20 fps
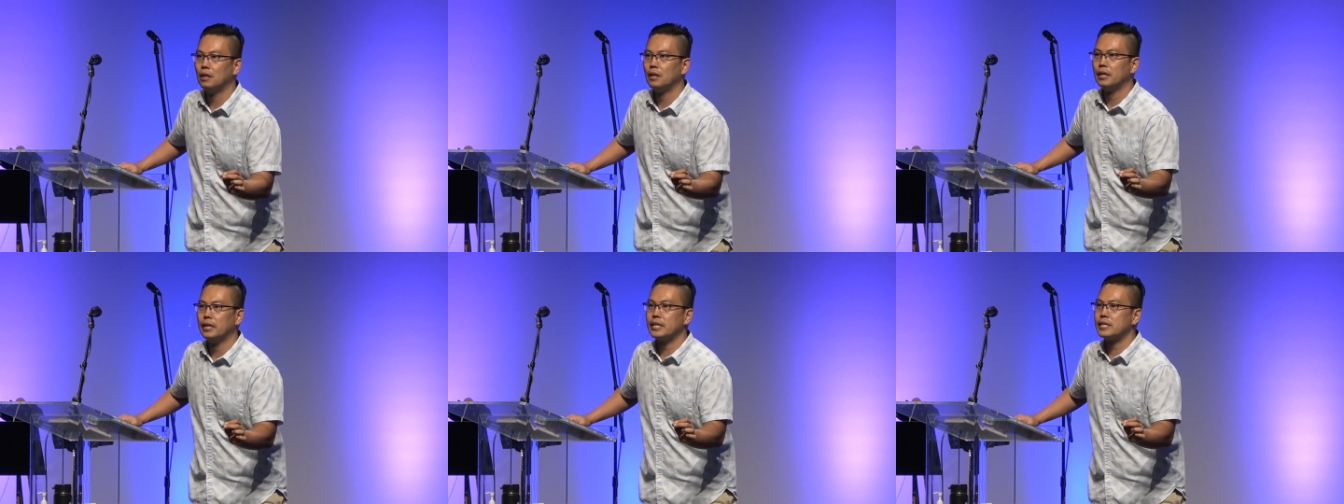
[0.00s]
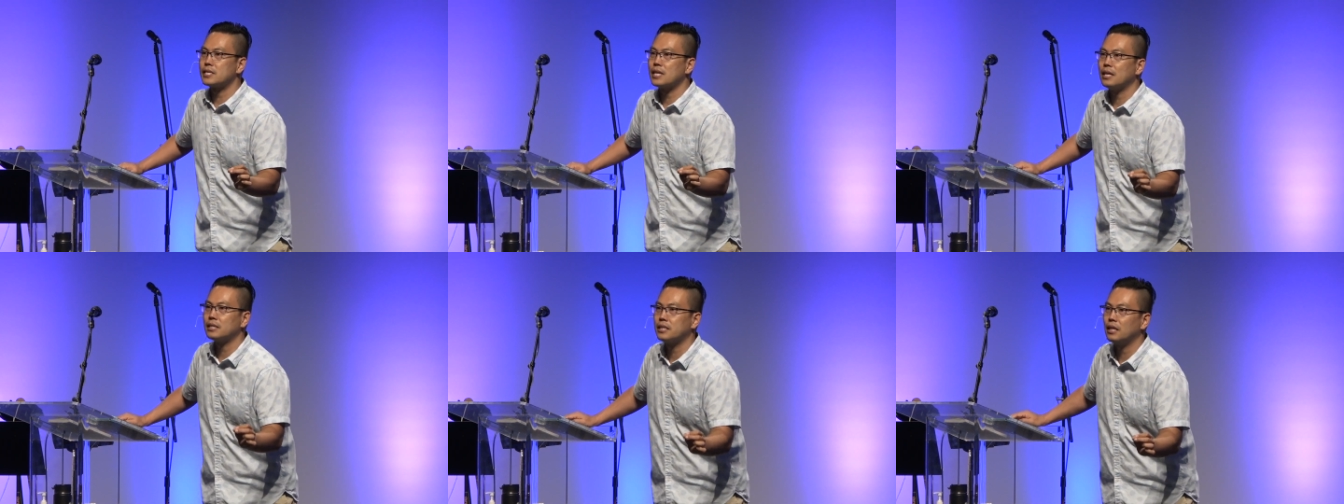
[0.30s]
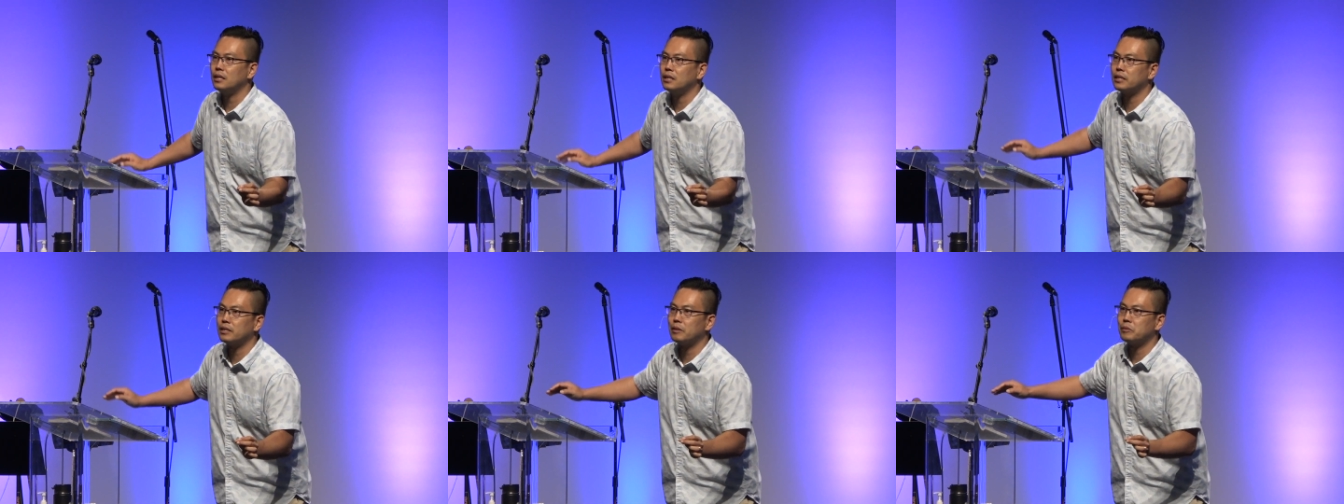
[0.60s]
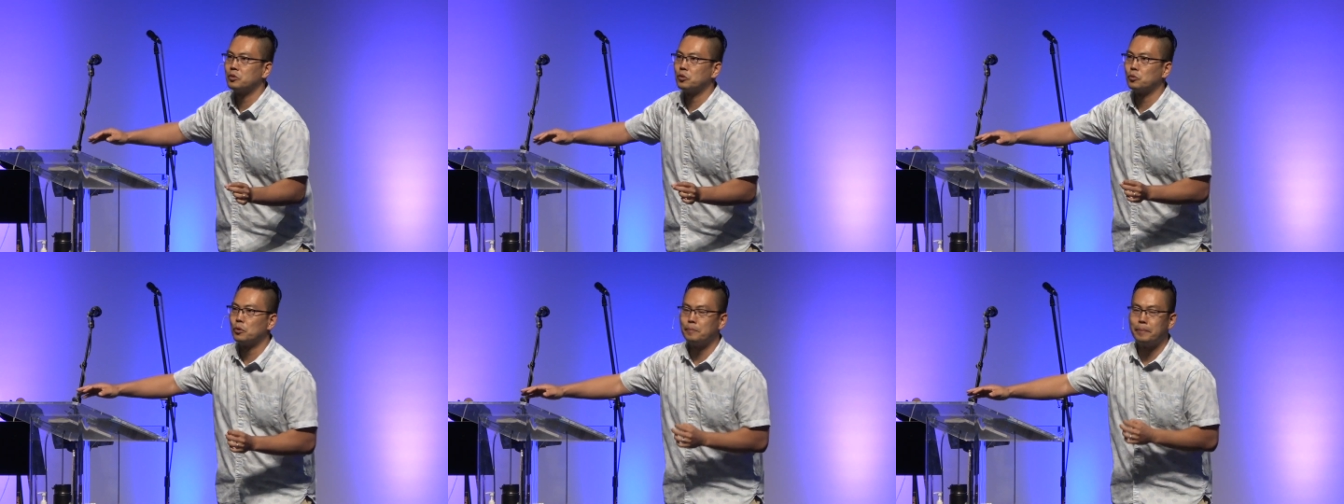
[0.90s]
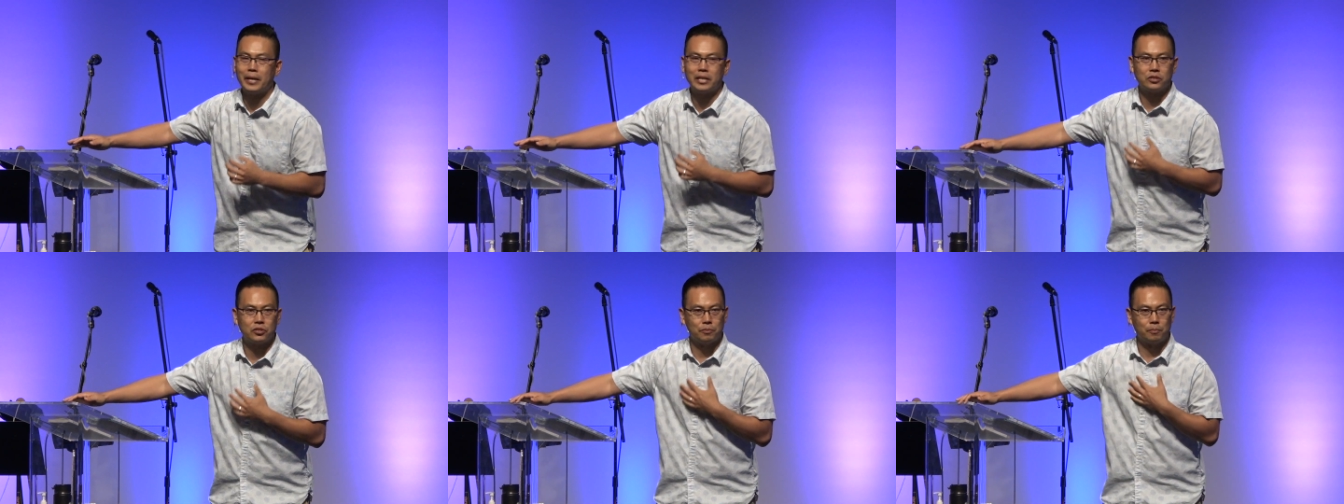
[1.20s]
he's not telling them to
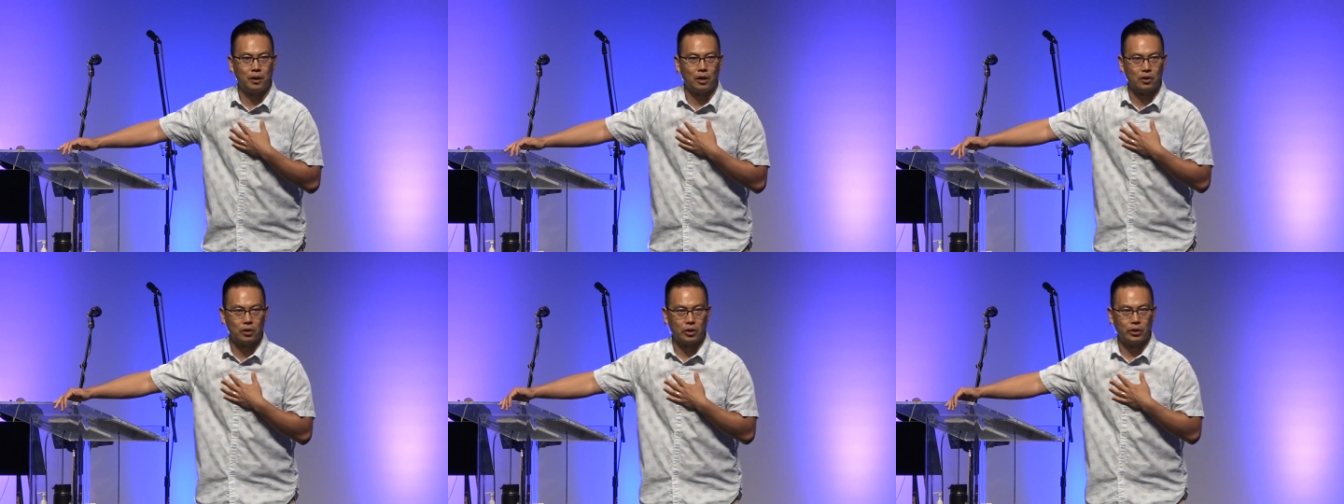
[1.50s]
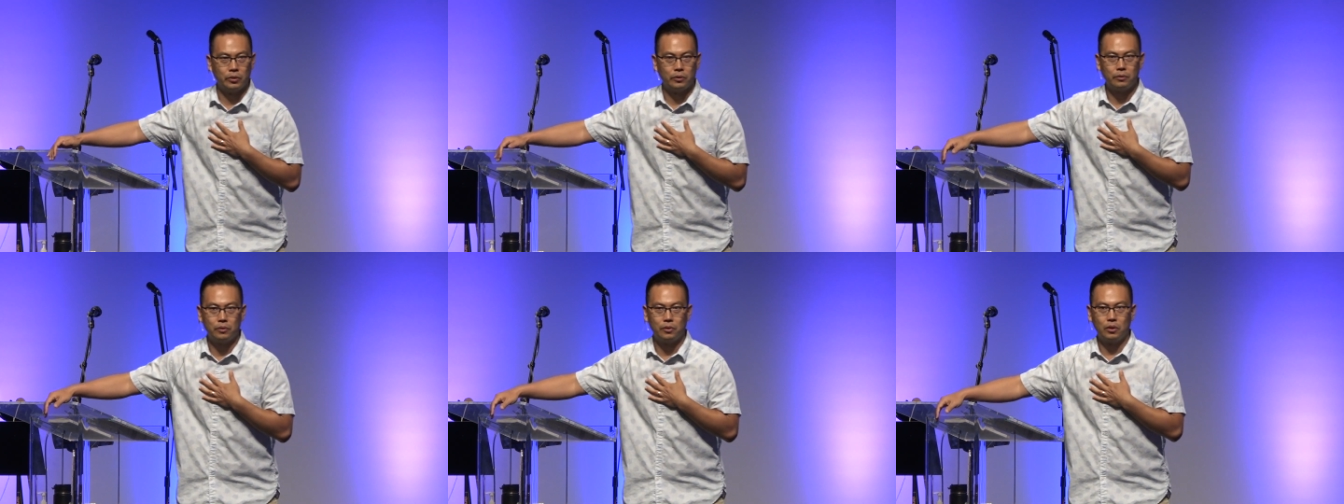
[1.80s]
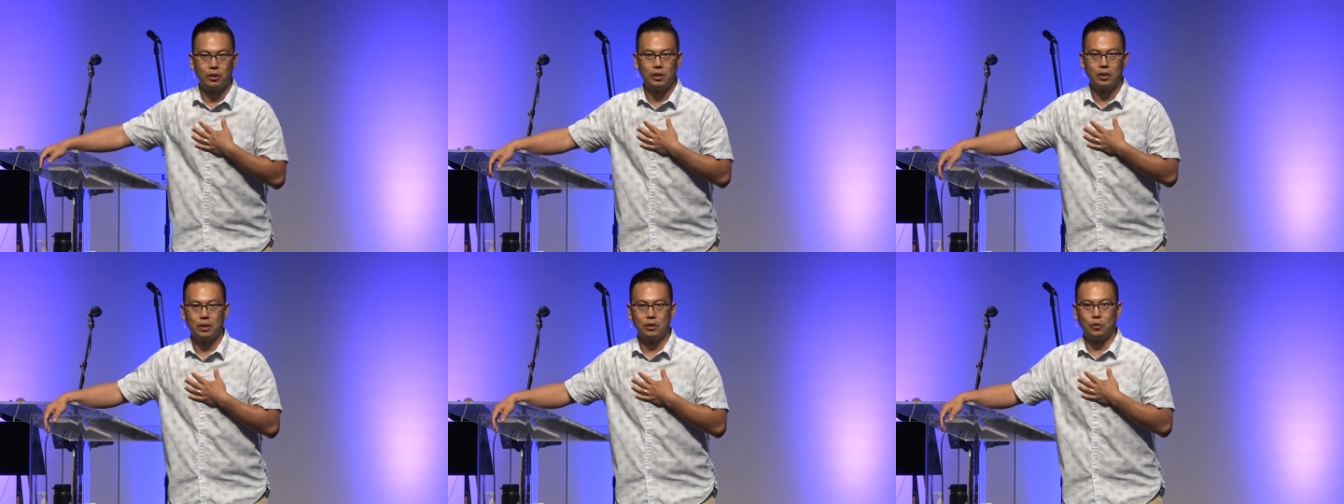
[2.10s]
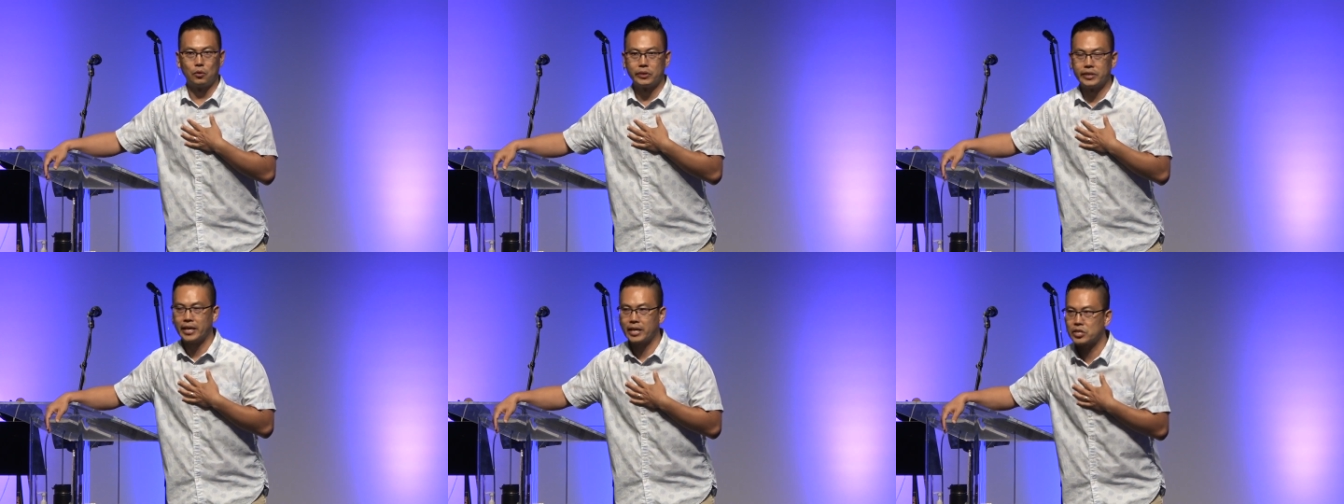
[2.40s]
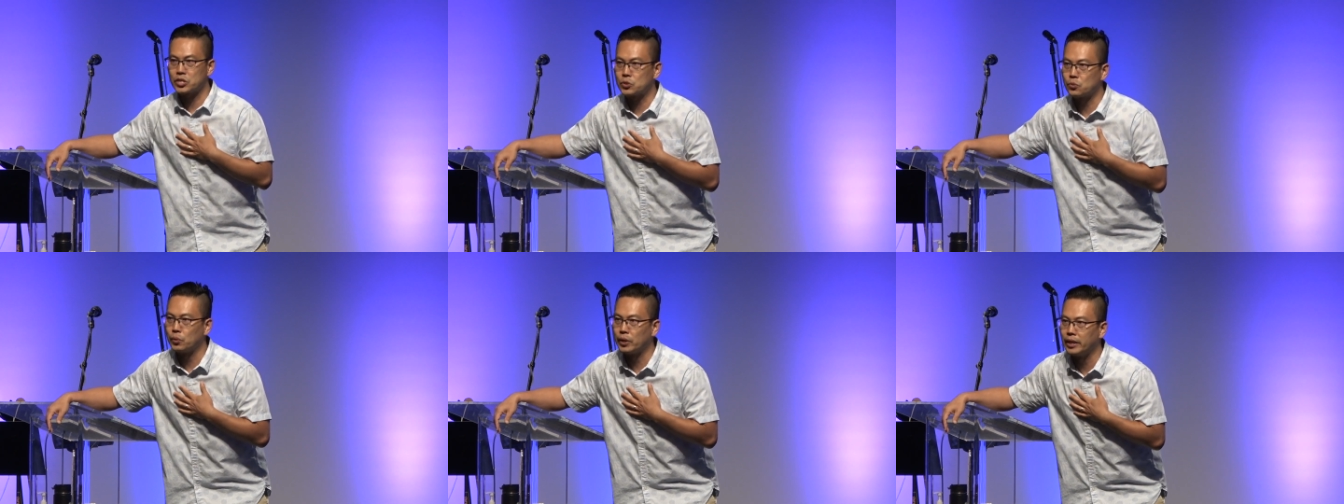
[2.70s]
repent tomorrow or
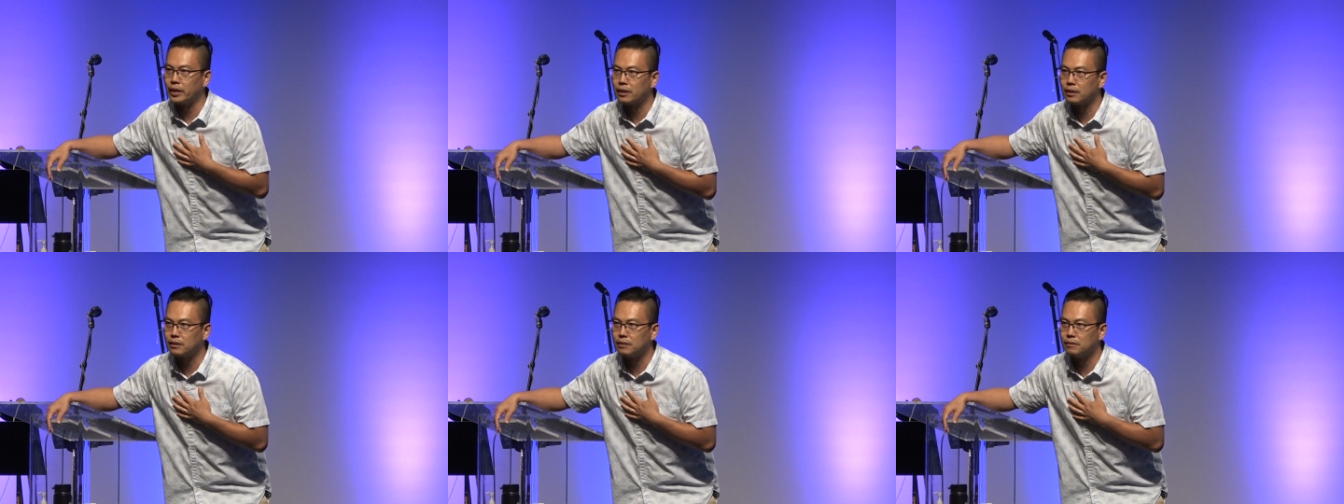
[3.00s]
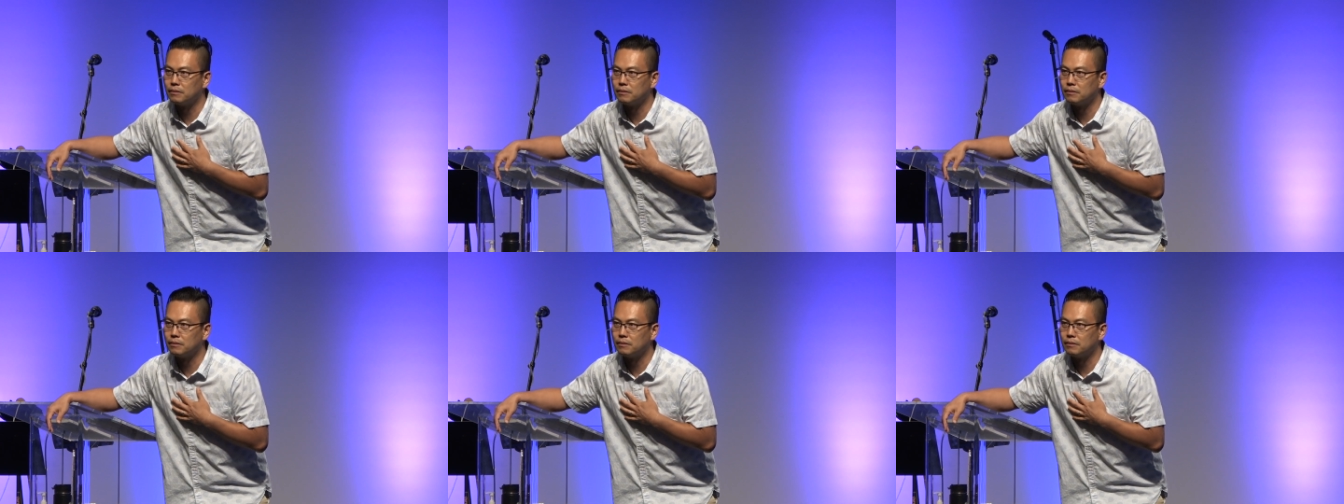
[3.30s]
next week.